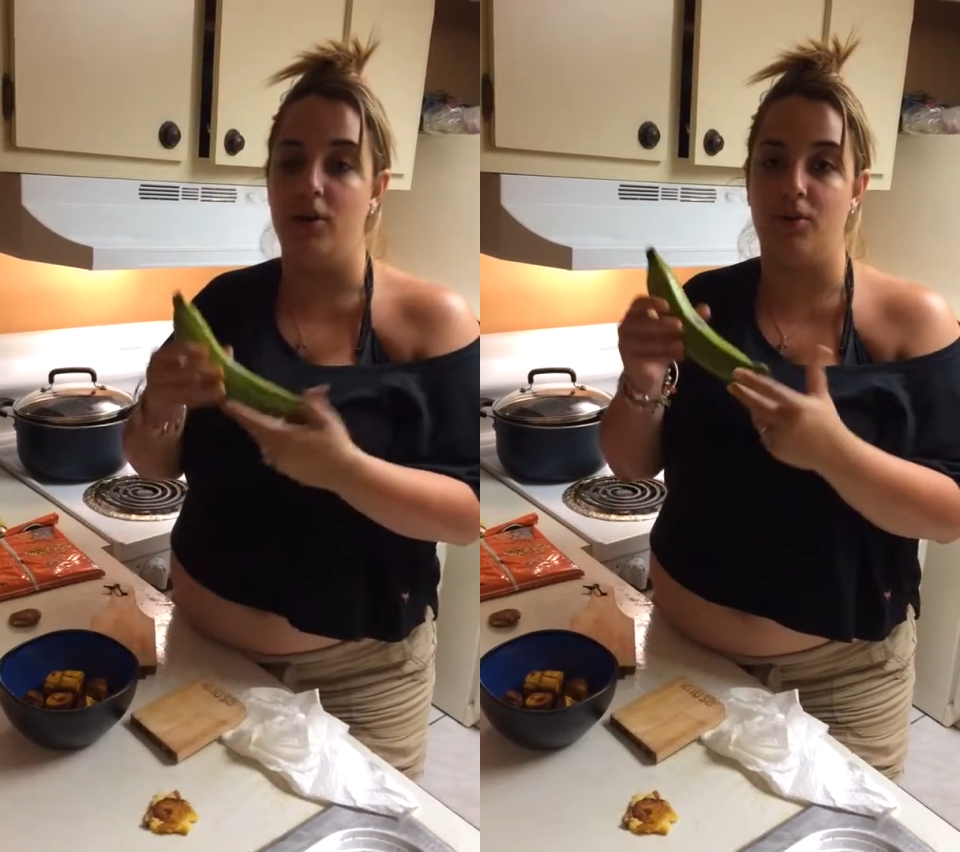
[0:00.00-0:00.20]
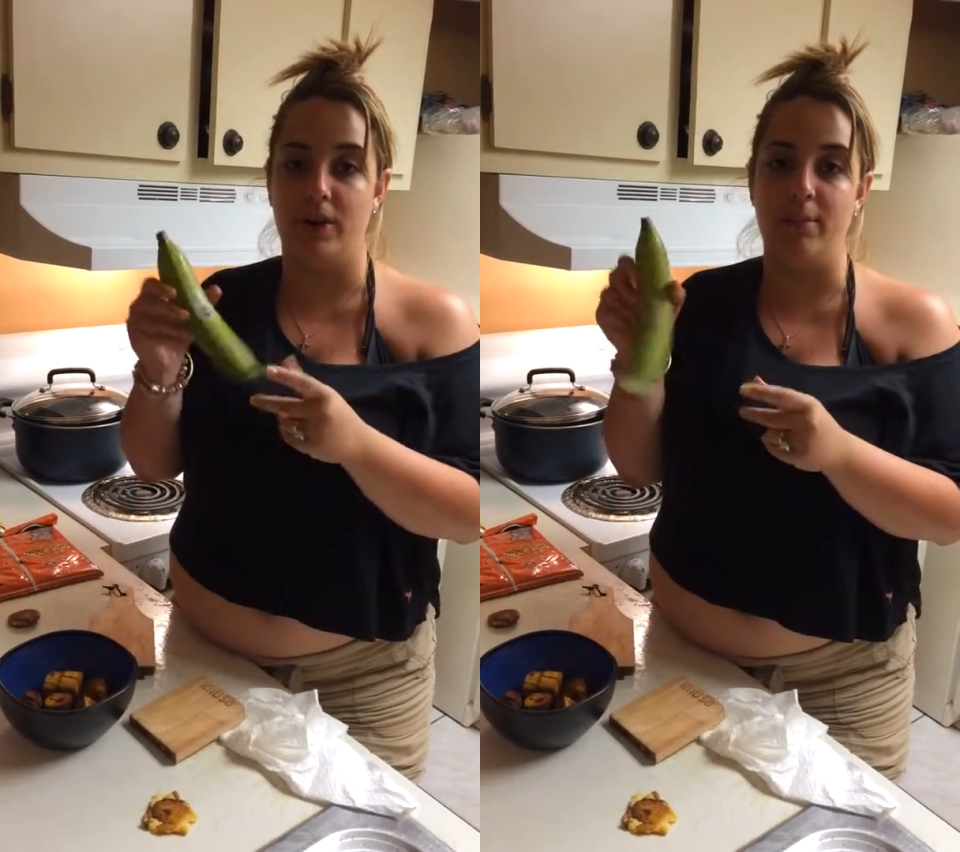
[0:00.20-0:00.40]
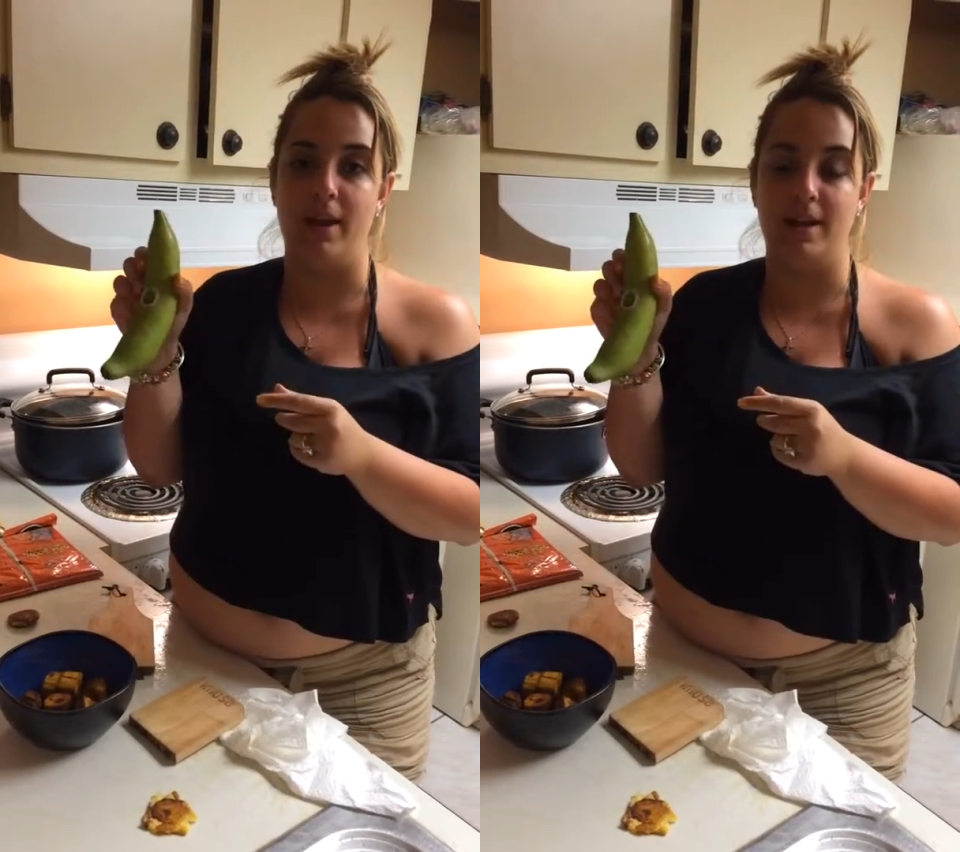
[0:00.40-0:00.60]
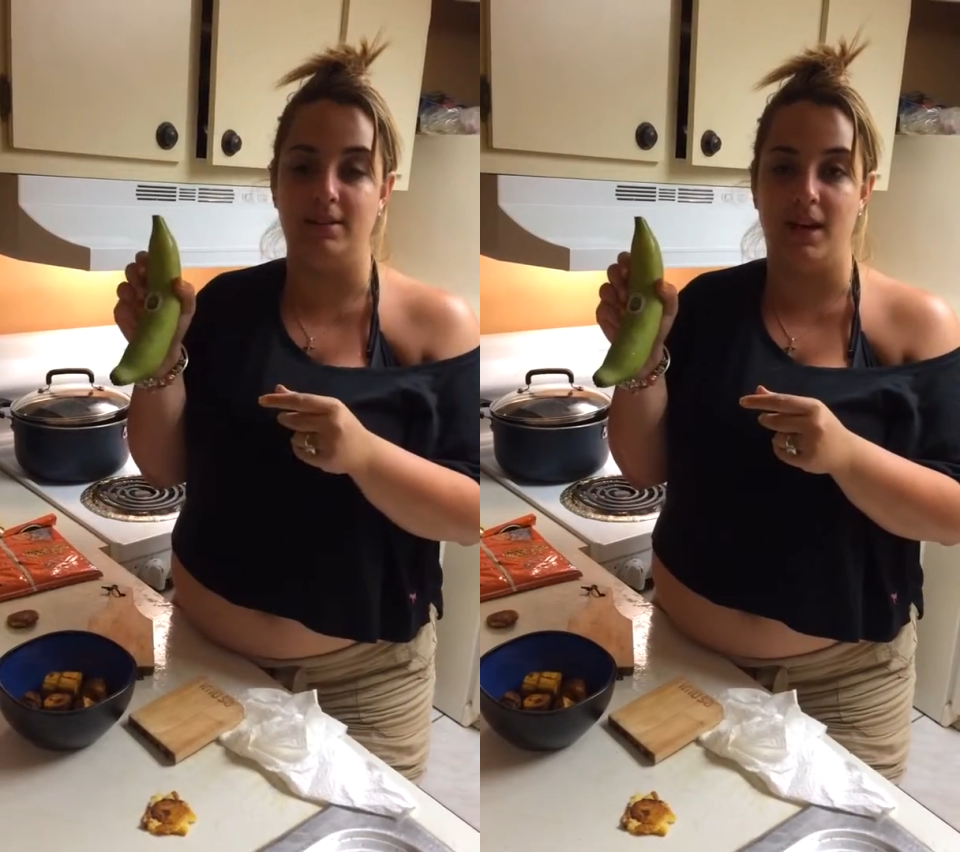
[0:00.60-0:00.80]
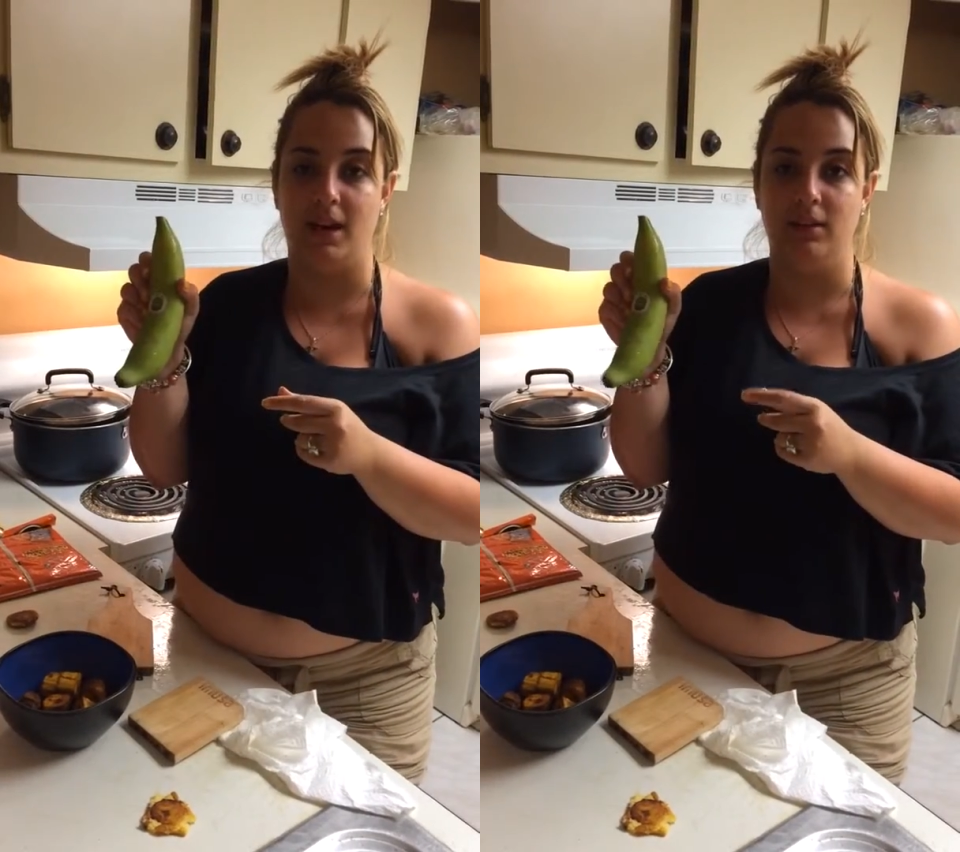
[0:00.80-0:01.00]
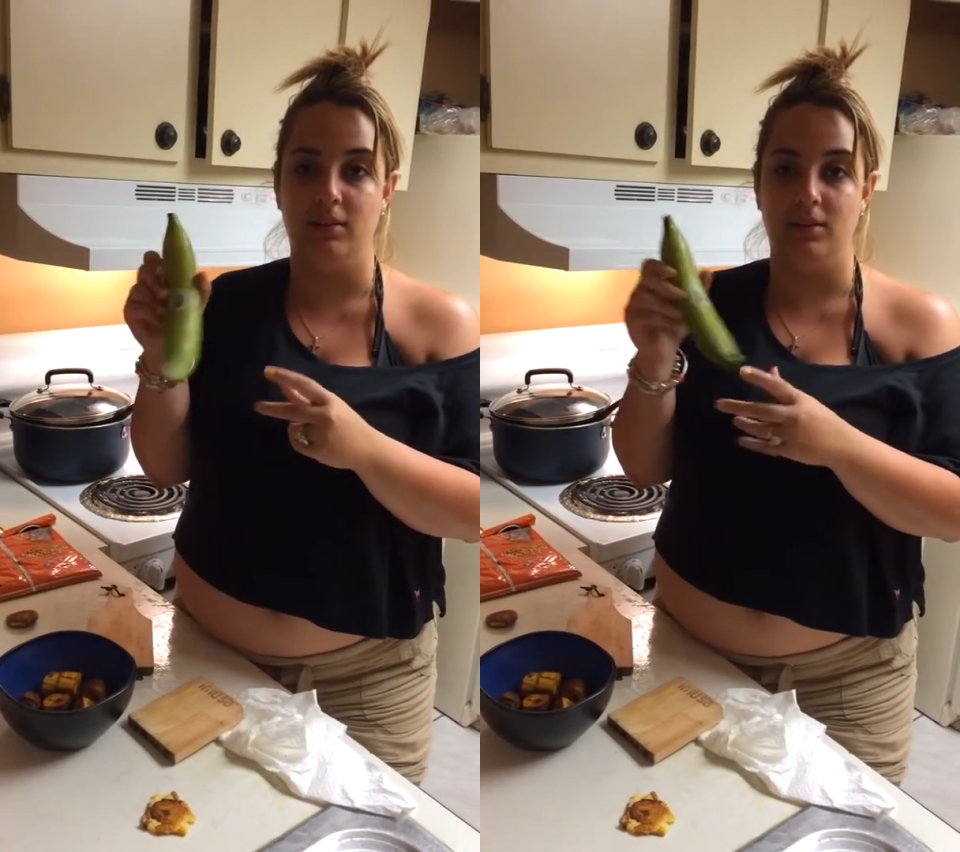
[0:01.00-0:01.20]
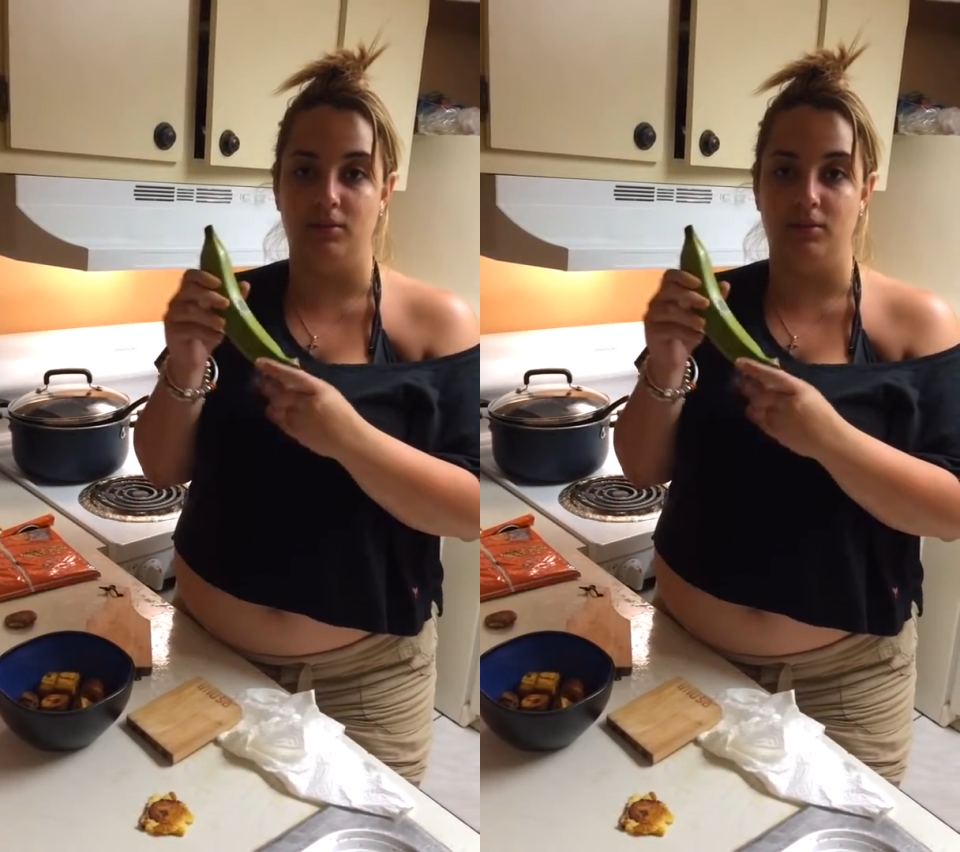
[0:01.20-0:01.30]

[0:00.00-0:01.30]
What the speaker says: a green plantain,